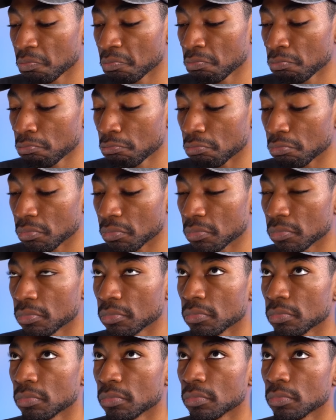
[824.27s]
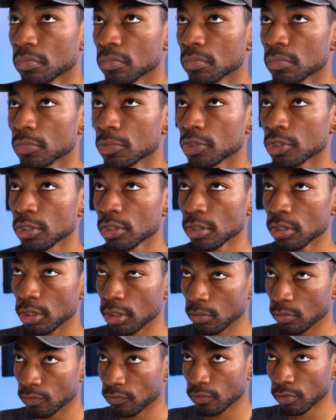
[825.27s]
turn. She's a
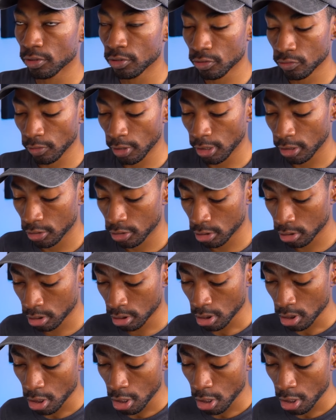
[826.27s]
neat one for the strategy.